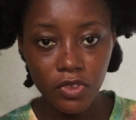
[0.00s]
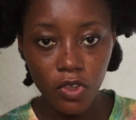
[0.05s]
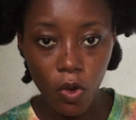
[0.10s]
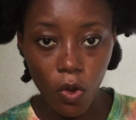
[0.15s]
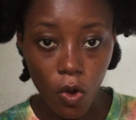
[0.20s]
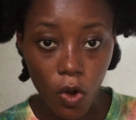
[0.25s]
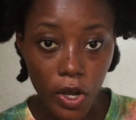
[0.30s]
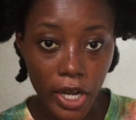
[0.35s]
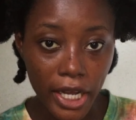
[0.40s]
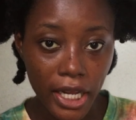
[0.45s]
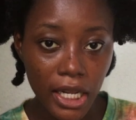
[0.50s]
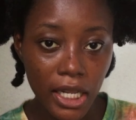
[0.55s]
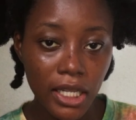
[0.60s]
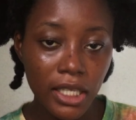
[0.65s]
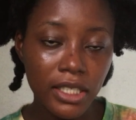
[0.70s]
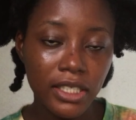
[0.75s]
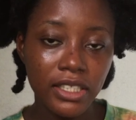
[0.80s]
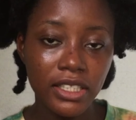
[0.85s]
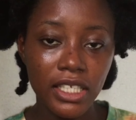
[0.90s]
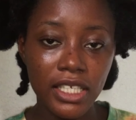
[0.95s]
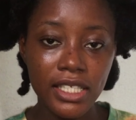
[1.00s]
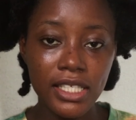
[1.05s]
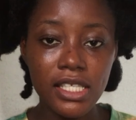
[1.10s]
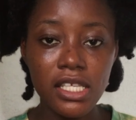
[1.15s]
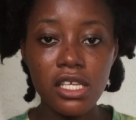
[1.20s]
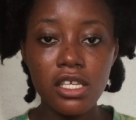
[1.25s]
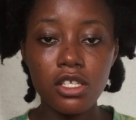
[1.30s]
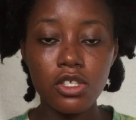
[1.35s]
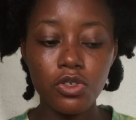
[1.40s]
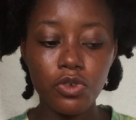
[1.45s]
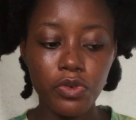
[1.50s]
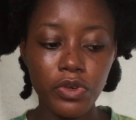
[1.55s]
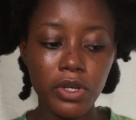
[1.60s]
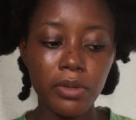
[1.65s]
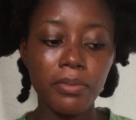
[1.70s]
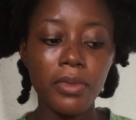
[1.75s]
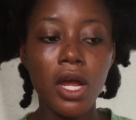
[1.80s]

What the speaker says: oil, then C is cream.